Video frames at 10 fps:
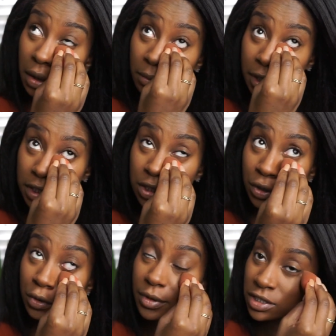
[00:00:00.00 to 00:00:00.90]
because the
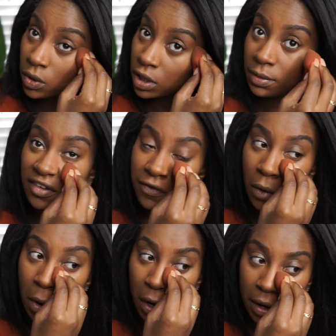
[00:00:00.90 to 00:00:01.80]
group is going to be
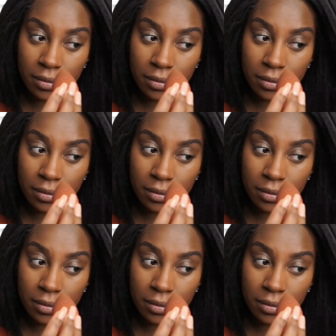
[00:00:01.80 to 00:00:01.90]
for